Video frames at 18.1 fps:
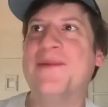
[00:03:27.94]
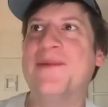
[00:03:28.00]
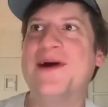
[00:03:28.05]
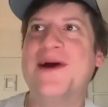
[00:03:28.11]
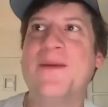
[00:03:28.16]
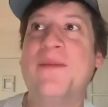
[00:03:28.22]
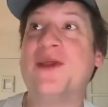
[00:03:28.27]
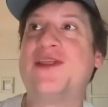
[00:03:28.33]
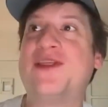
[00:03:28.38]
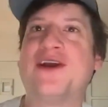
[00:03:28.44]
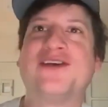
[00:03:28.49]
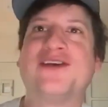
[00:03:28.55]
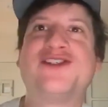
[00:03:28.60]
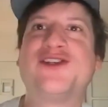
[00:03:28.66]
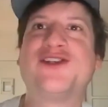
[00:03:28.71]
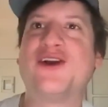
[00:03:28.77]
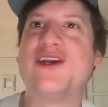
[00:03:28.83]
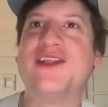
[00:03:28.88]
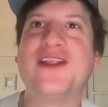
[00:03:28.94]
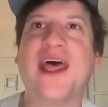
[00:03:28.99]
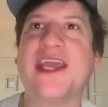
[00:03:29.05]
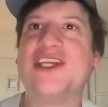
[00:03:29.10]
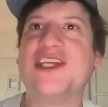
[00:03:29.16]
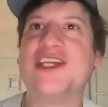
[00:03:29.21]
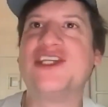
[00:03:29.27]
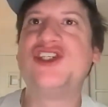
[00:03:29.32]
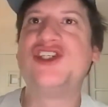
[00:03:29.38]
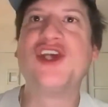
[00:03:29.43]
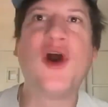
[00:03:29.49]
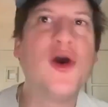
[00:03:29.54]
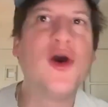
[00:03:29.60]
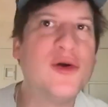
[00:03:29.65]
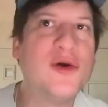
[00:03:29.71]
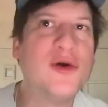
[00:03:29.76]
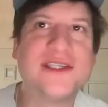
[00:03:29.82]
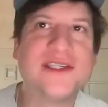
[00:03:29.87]
but there are certain like
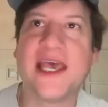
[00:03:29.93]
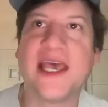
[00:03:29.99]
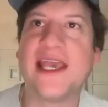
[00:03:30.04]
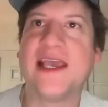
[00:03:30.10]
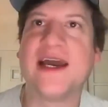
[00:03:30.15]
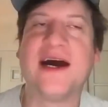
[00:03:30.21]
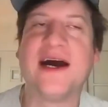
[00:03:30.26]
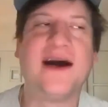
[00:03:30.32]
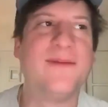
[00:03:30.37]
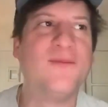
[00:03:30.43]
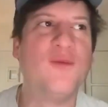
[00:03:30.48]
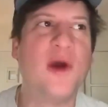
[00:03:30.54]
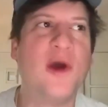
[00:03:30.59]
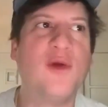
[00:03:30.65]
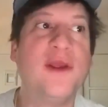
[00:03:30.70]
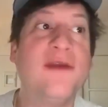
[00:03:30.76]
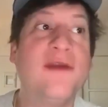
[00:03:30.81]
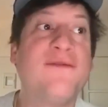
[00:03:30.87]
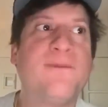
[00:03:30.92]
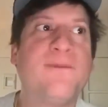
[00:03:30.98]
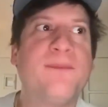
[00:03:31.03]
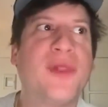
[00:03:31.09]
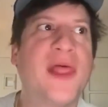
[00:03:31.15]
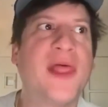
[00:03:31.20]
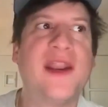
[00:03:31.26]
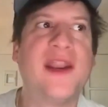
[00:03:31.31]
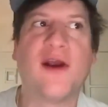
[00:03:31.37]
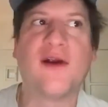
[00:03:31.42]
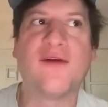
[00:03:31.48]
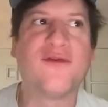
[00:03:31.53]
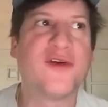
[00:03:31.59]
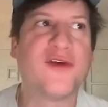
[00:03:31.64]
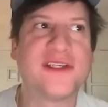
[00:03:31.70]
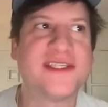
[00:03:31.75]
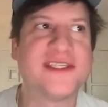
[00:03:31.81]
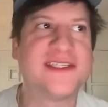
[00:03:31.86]
shows like um, when we played our
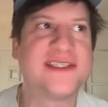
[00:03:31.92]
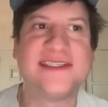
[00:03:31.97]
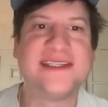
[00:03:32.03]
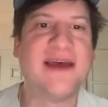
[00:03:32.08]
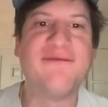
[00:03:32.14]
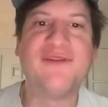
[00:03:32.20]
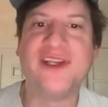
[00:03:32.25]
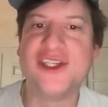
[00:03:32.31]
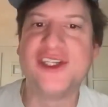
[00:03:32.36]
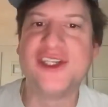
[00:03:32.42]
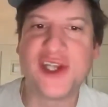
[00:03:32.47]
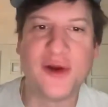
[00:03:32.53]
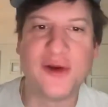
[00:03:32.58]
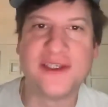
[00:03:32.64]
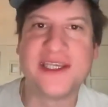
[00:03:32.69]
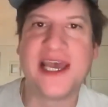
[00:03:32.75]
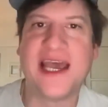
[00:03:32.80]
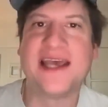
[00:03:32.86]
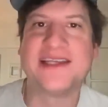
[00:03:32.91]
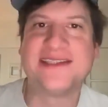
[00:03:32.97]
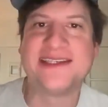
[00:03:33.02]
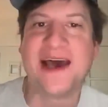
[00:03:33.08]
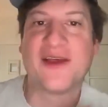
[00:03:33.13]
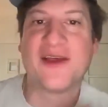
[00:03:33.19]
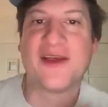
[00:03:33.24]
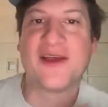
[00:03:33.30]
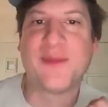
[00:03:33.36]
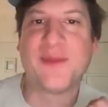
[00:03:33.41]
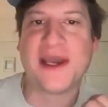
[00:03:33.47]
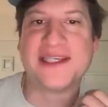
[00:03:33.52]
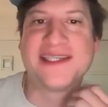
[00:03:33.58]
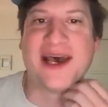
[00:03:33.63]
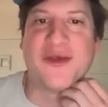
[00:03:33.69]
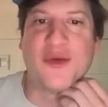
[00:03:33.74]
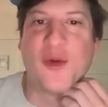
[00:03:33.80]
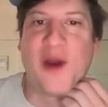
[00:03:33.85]
first seven shows at South by
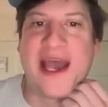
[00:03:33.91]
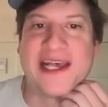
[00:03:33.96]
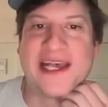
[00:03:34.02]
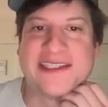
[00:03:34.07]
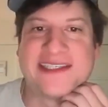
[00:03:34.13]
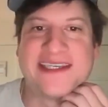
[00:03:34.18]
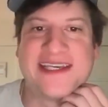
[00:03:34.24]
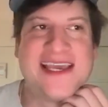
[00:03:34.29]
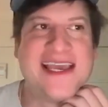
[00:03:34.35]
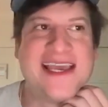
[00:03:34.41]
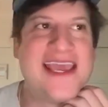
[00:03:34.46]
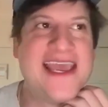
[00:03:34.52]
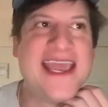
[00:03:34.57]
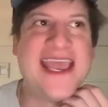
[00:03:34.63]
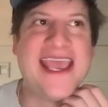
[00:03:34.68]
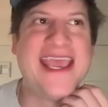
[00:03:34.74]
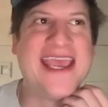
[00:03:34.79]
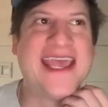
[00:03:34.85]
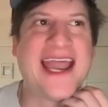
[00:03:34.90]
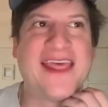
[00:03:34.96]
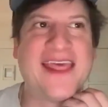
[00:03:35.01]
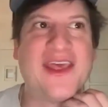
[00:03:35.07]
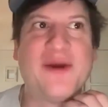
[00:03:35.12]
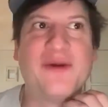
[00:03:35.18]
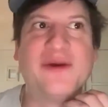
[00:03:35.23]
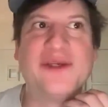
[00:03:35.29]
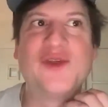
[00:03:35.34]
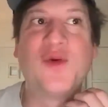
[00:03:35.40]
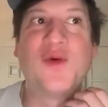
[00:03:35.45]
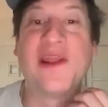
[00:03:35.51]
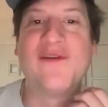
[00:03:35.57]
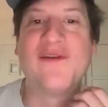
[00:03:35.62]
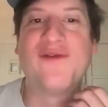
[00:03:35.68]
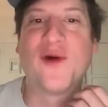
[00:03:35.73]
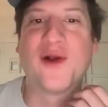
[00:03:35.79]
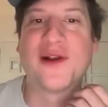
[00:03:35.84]
Southwest in I think it was
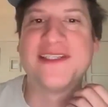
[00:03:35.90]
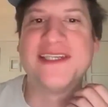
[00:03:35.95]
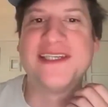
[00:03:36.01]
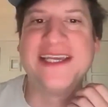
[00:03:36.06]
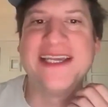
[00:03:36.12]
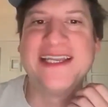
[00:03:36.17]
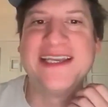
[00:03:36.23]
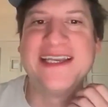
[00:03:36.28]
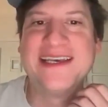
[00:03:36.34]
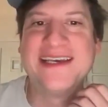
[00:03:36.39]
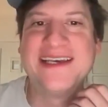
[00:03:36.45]
2014.